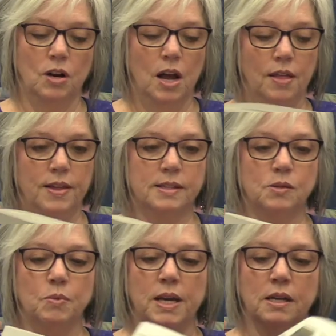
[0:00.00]
this
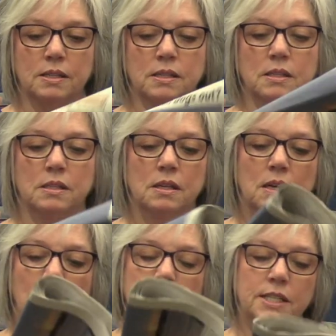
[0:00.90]
week's
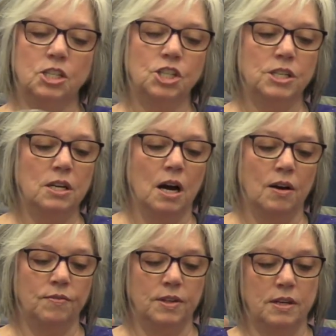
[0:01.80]
edition
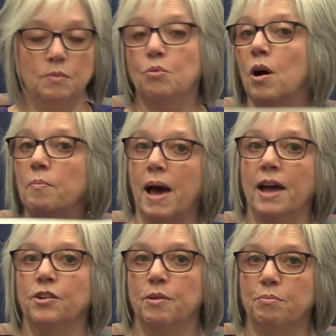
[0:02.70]
of the Neepawa
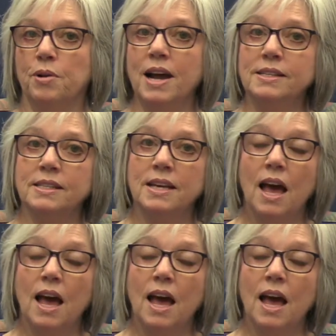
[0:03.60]
Banner and Press.